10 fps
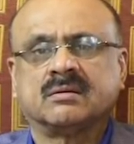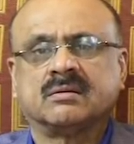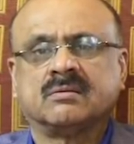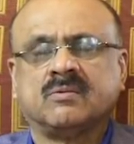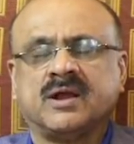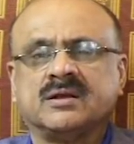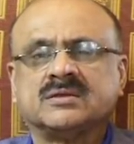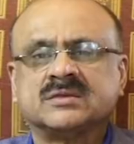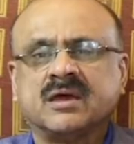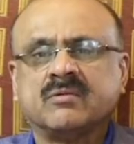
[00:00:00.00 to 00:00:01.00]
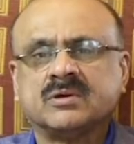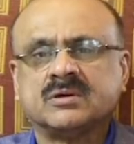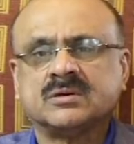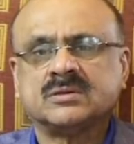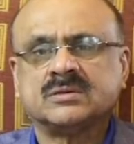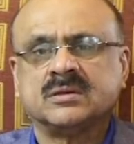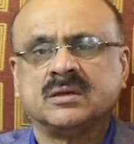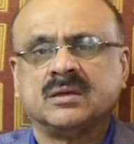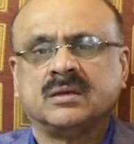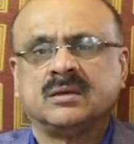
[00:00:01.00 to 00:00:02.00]
one discovers
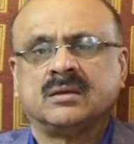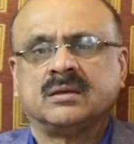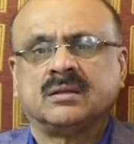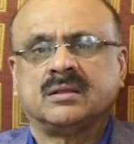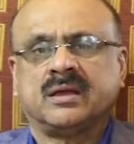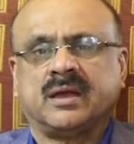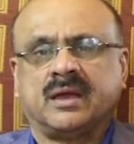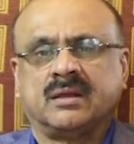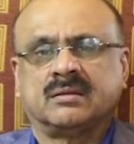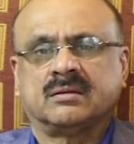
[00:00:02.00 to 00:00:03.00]
that